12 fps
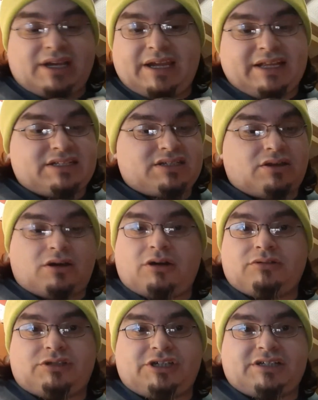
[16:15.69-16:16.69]
It's
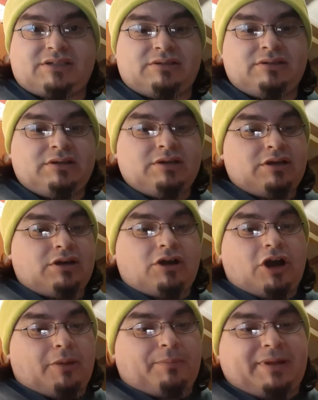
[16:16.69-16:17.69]
all just
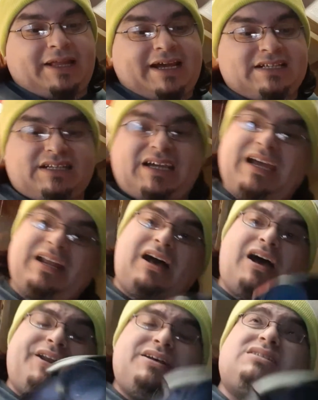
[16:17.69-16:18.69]
hard plastic. And
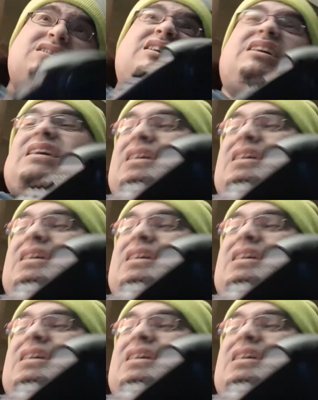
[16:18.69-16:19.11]
honestly, in